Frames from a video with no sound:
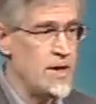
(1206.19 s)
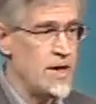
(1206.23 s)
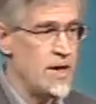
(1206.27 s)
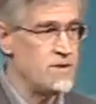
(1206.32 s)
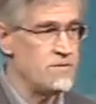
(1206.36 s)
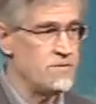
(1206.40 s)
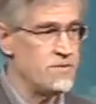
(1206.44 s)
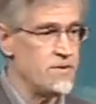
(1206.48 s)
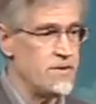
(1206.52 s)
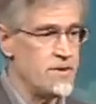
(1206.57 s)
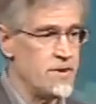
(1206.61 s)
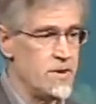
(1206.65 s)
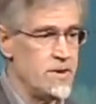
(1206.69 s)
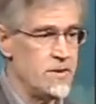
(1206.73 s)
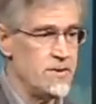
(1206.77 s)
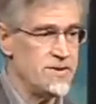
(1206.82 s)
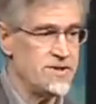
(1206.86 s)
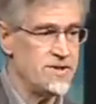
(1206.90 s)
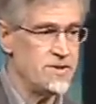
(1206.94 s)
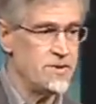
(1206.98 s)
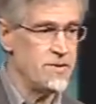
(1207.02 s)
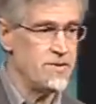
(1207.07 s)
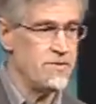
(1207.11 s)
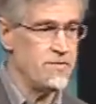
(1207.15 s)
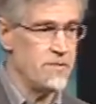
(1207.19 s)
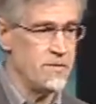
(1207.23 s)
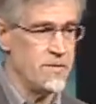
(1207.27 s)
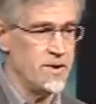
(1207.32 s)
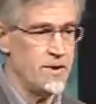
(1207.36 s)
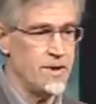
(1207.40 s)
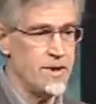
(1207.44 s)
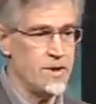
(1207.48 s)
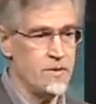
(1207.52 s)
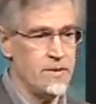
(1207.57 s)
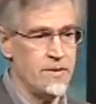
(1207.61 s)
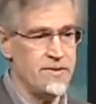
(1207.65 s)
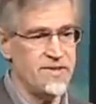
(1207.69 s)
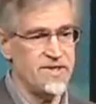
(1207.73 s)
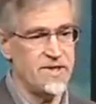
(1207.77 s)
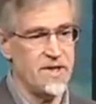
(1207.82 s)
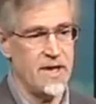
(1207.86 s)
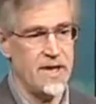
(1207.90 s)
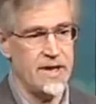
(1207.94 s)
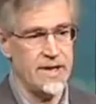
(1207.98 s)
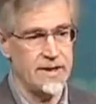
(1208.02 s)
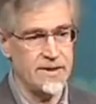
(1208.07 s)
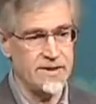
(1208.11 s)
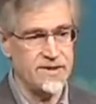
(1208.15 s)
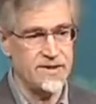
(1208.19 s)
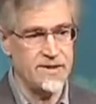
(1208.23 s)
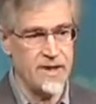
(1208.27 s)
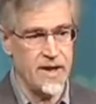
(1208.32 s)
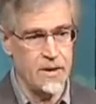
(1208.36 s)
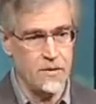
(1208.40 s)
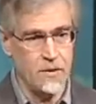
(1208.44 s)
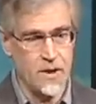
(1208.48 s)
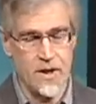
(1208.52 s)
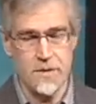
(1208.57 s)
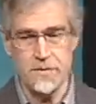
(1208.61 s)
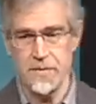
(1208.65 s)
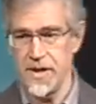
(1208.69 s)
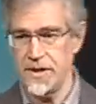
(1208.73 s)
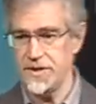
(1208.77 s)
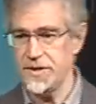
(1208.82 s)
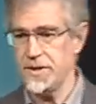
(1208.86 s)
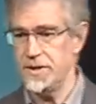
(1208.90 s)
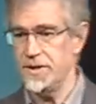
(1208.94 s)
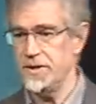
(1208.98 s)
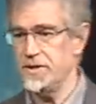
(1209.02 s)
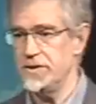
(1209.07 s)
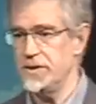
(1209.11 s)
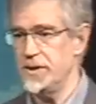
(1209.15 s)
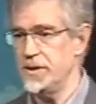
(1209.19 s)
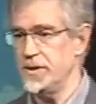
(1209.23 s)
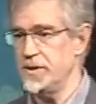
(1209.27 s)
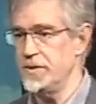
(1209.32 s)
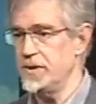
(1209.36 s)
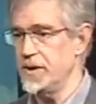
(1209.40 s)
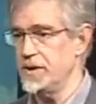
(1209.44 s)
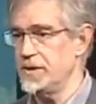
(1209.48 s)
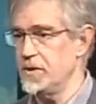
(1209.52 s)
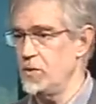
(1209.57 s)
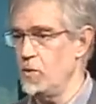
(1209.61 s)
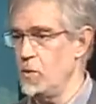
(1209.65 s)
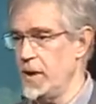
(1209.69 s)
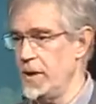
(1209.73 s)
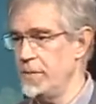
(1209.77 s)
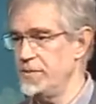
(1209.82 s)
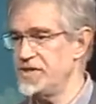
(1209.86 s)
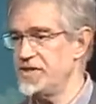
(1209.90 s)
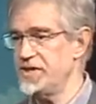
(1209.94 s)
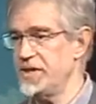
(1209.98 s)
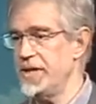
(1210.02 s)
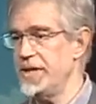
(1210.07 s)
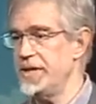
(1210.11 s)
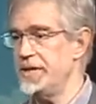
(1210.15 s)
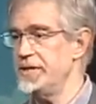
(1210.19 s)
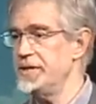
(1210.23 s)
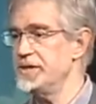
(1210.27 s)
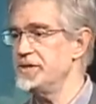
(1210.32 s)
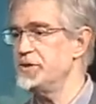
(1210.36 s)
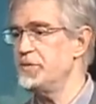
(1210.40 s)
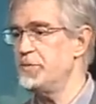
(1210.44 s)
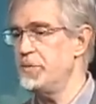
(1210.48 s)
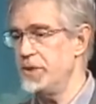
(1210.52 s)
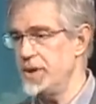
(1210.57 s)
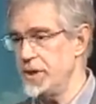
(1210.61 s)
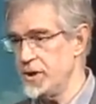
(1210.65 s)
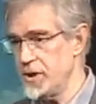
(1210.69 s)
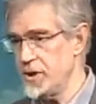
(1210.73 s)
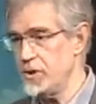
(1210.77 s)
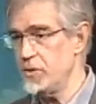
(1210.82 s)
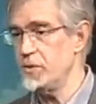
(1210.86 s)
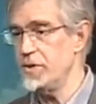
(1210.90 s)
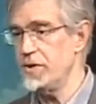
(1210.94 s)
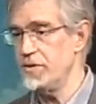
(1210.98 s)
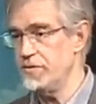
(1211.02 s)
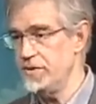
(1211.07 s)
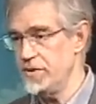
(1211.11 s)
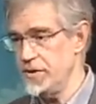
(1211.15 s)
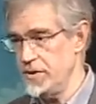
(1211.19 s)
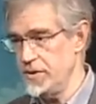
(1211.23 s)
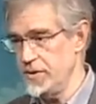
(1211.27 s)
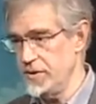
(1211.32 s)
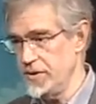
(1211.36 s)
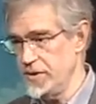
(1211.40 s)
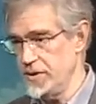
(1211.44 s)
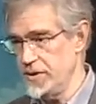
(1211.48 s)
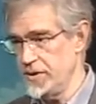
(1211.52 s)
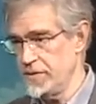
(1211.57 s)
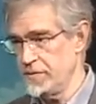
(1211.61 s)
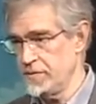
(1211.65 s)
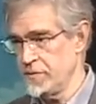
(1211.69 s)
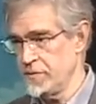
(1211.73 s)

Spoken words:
And for those who are familiar with science, I want to mention to you that the website is peer-reviewed.